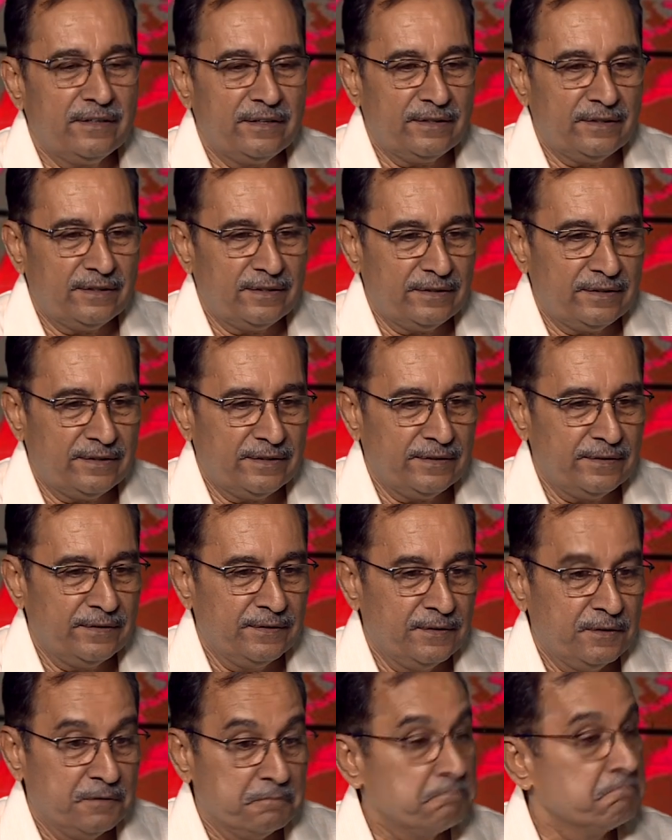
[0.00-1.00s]
Uh,
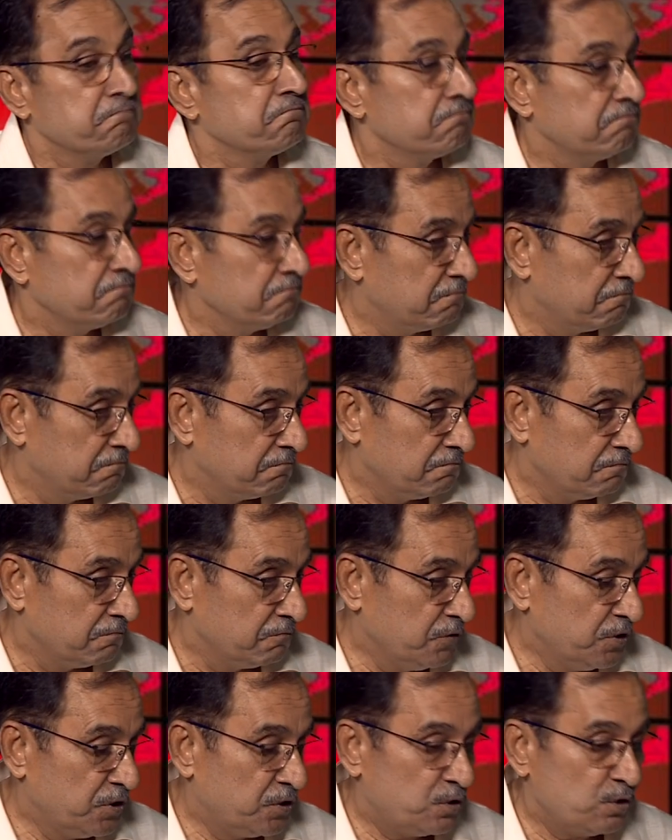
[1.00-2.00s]

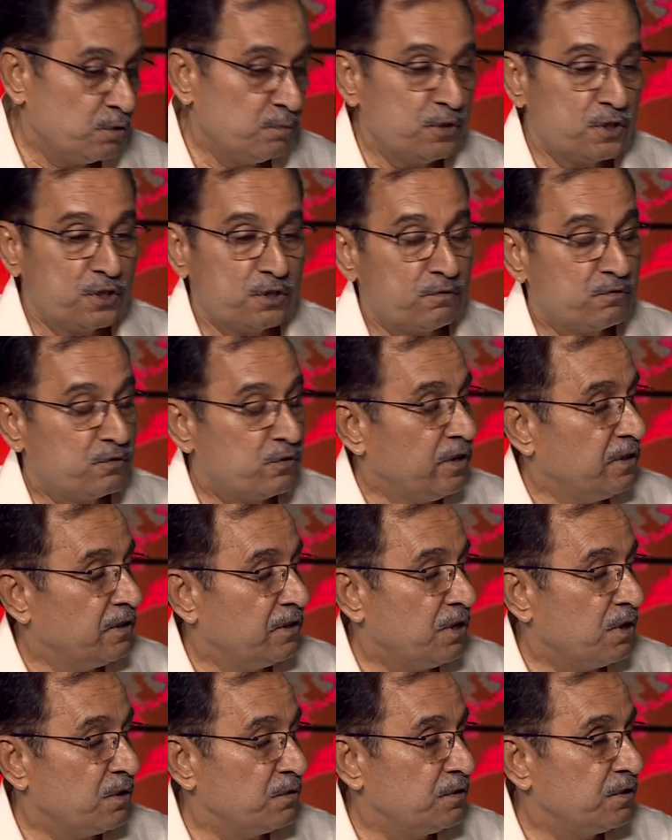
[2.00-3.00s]
with so much of
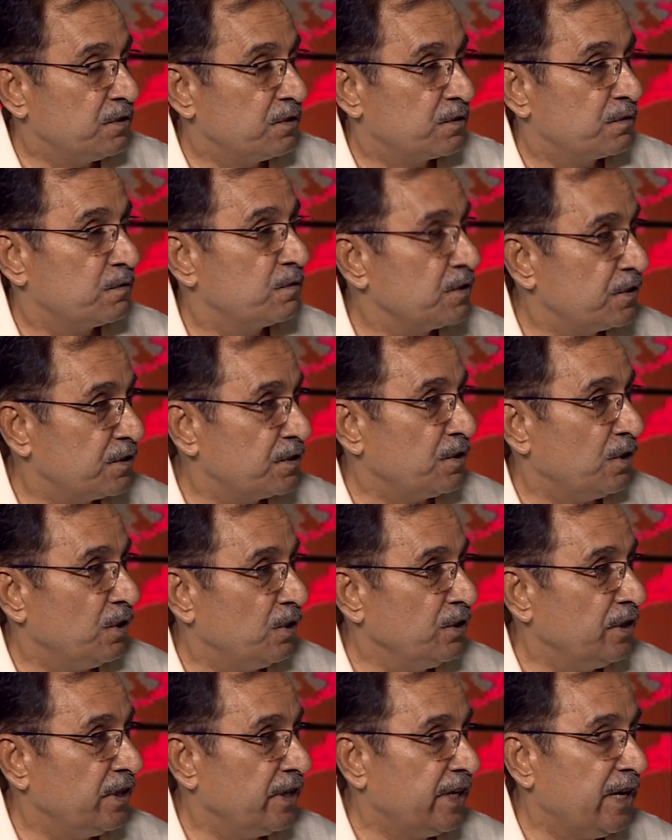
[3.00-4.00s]
12,000 students
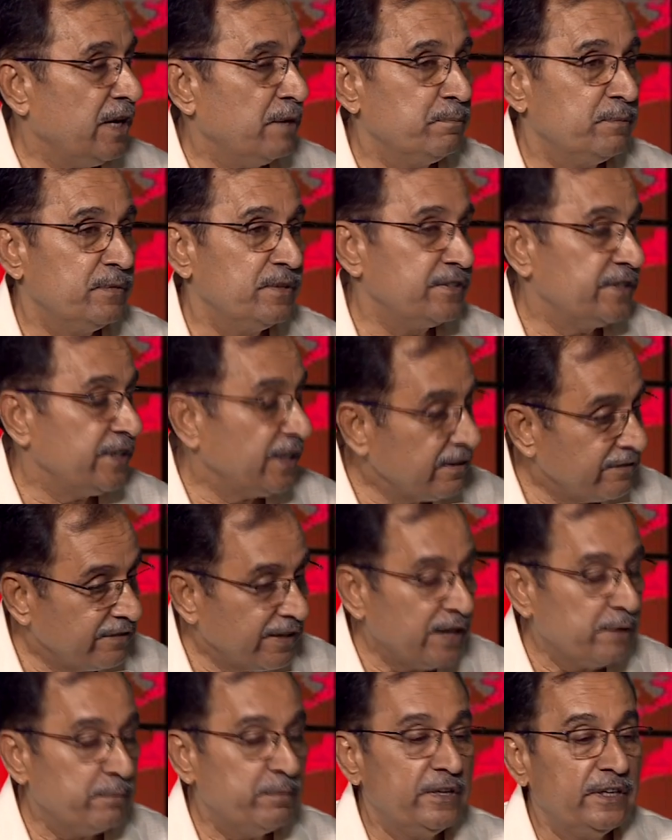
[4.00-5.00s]
on the campus and a
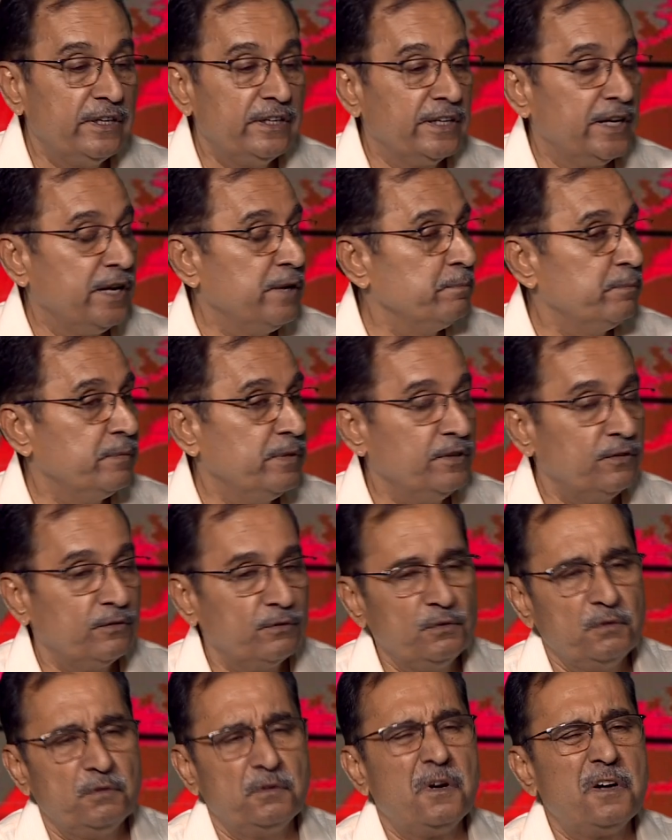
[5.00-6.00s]
vibrant campus
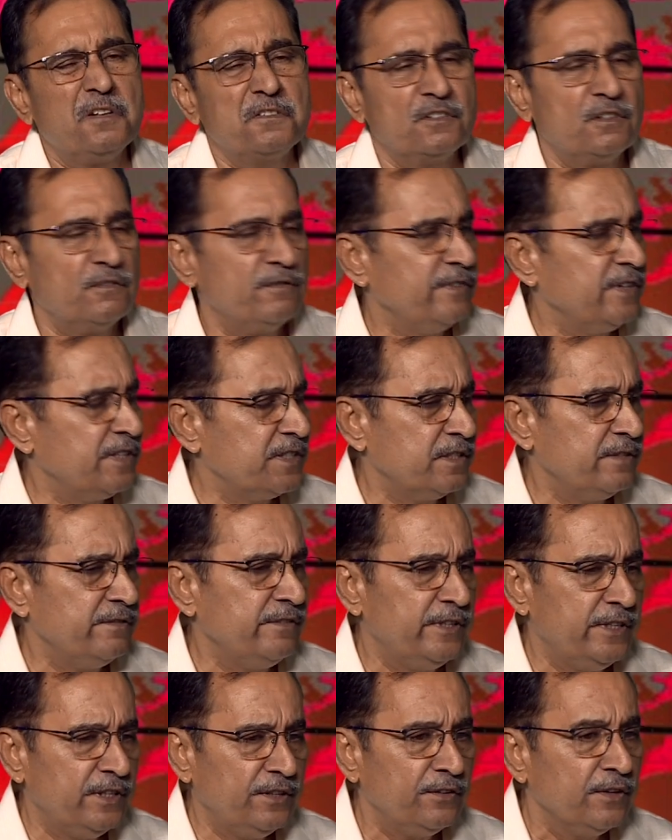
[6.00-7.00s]
with lots of
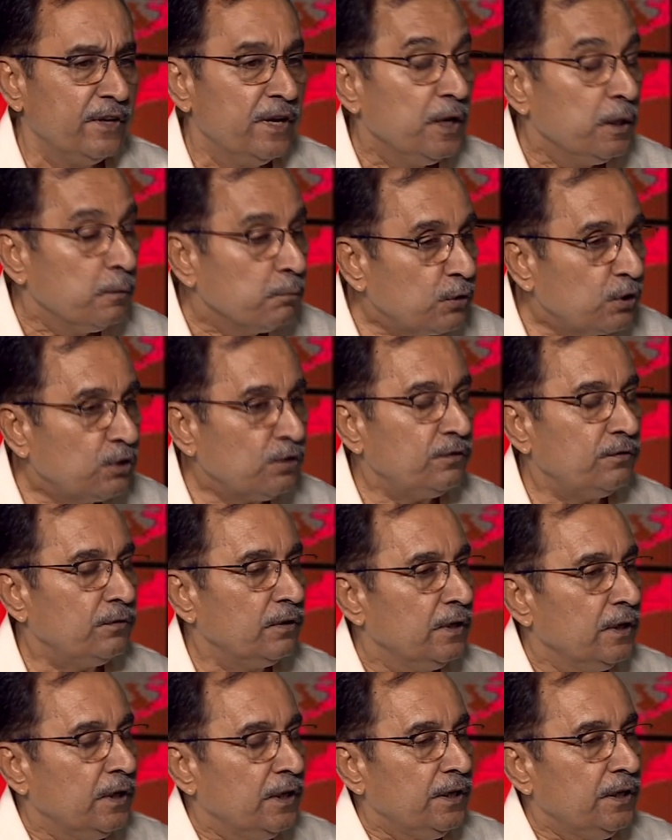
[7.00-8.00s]
festivities because
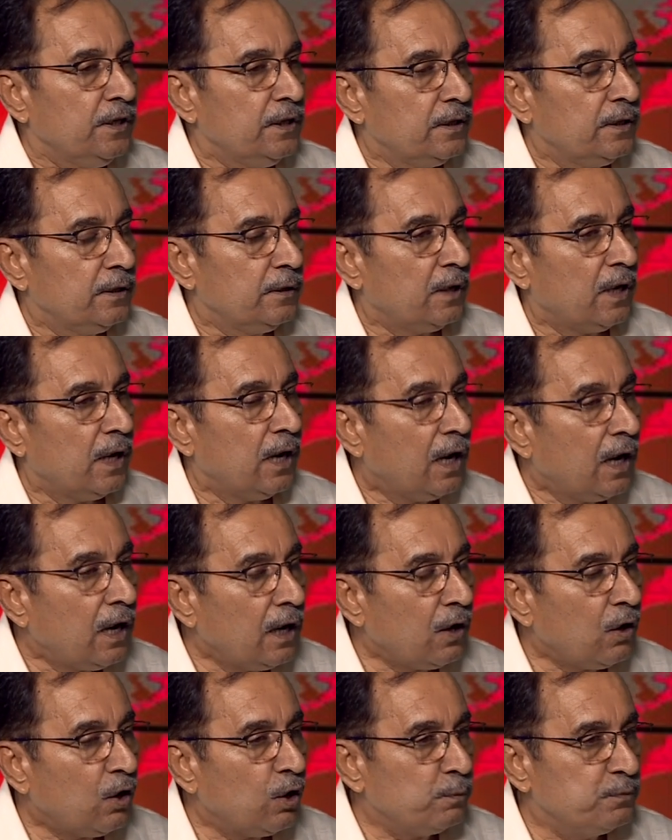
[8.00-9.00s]
uh,
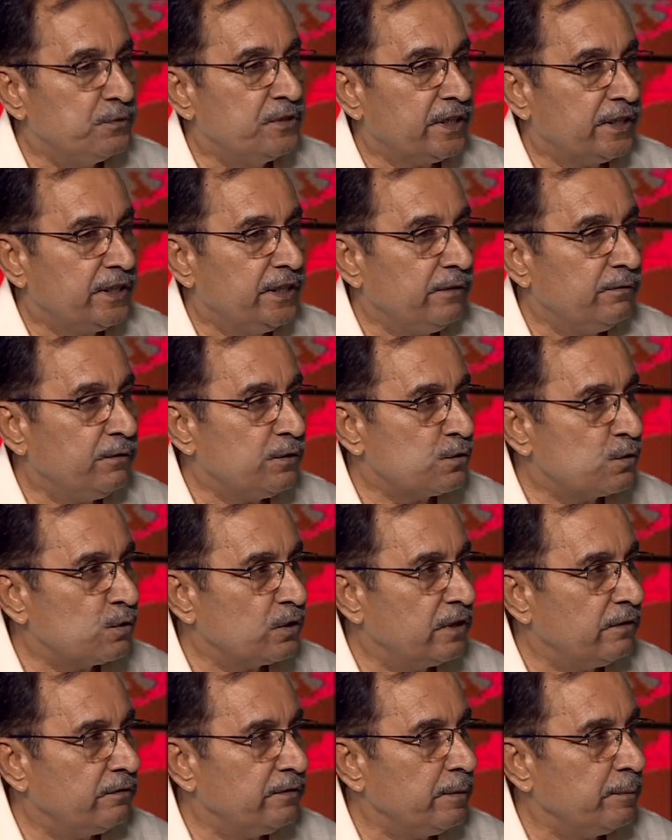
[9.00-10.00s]
our objective is to
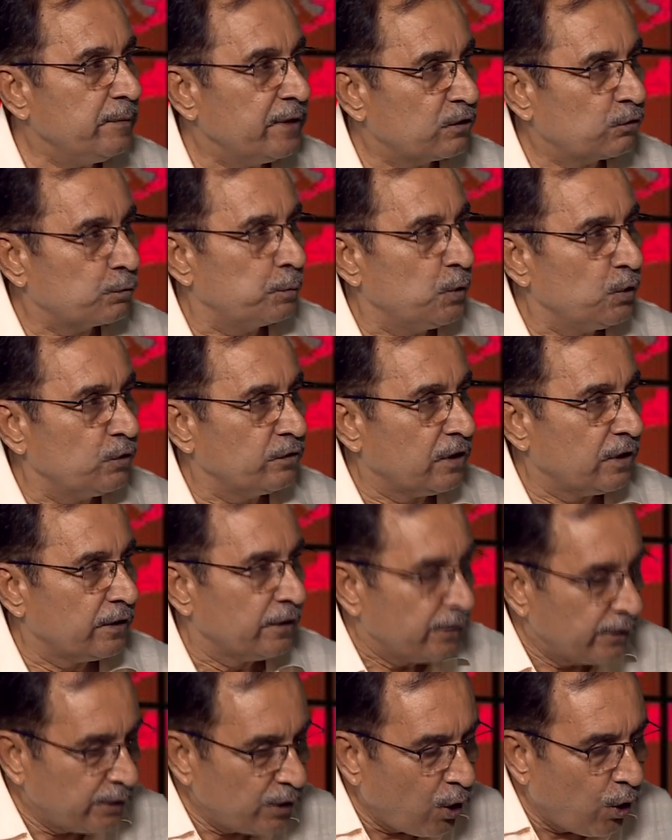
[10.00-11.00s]
give them exposure,
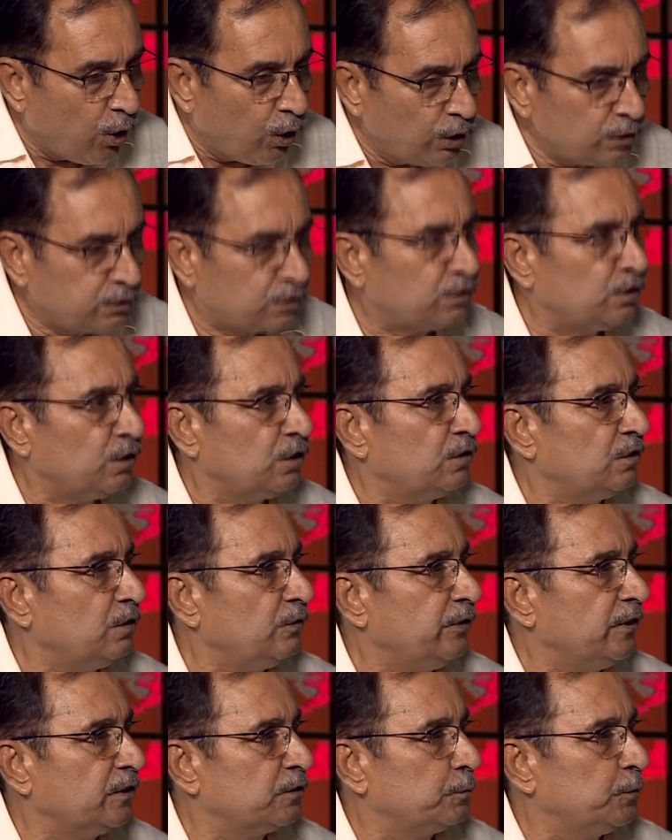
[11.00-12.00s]
all sorts
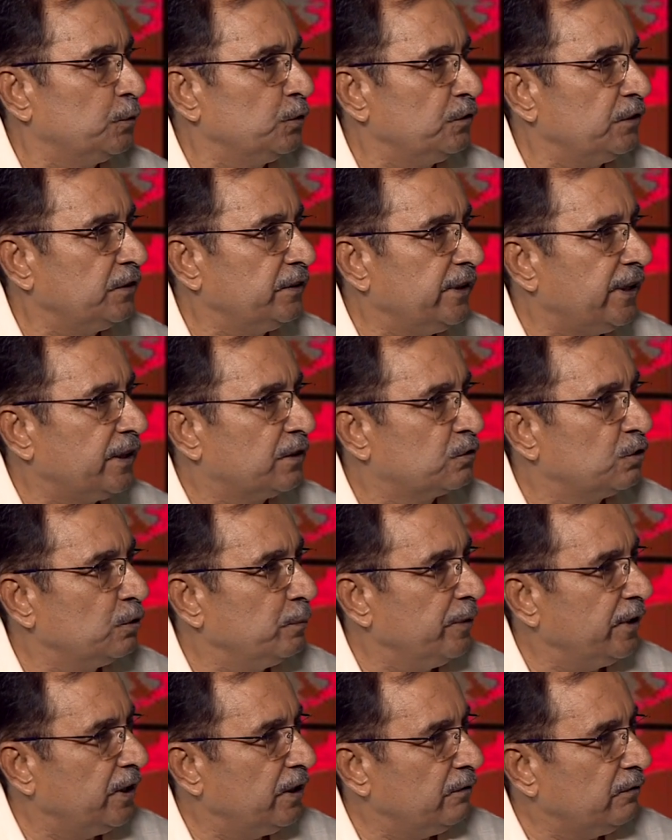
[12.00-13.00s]
of exposure that could
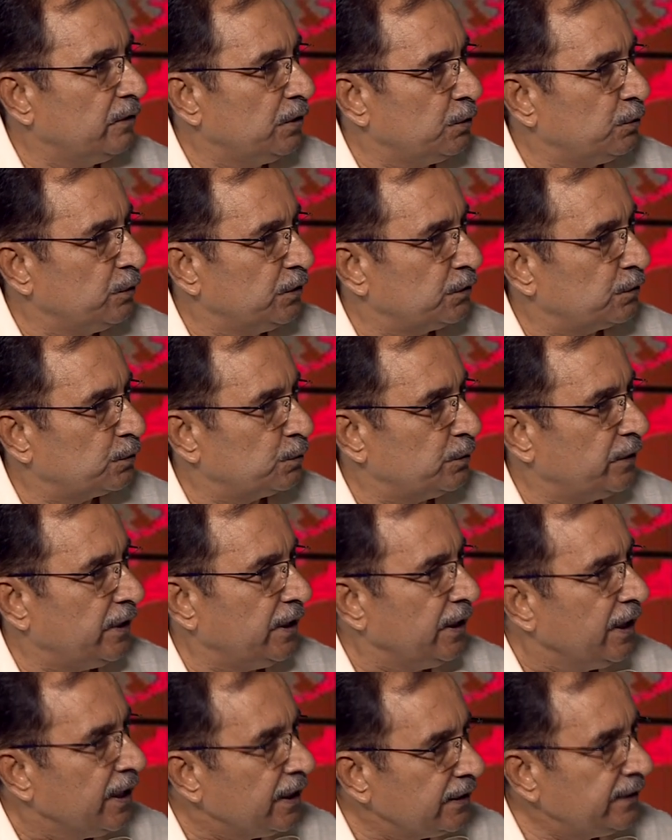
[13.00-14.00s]
be given to a
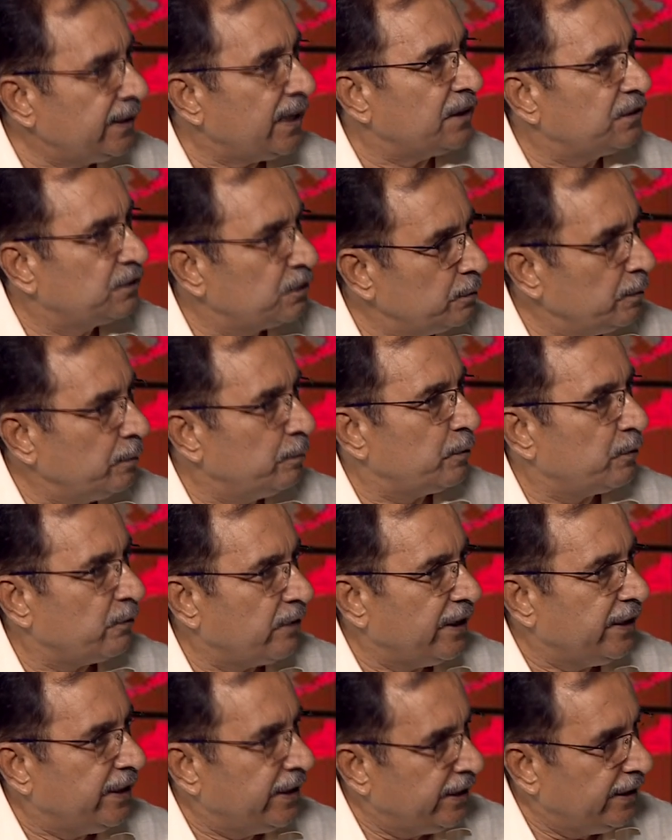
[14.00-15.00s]
student right. that should be
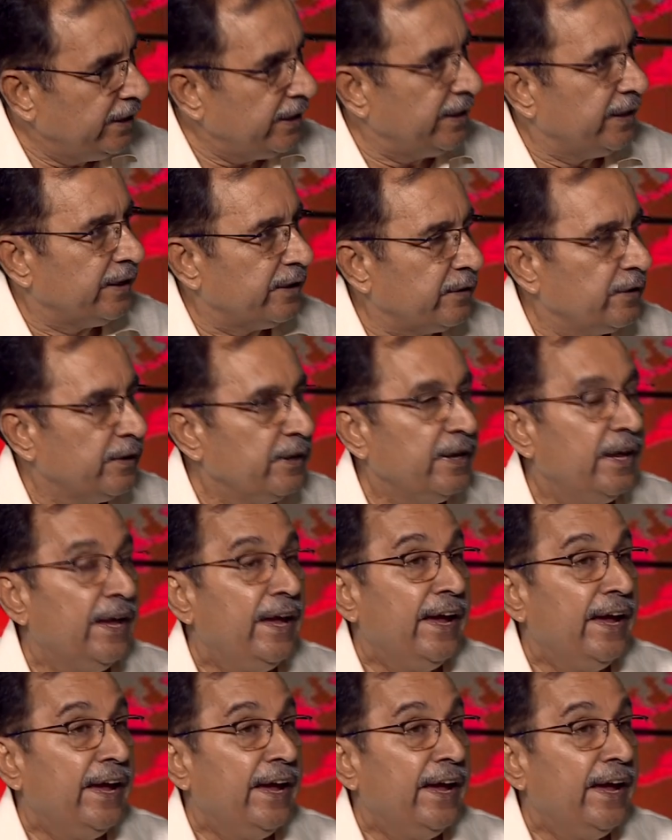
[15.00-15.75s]
provided here. Right.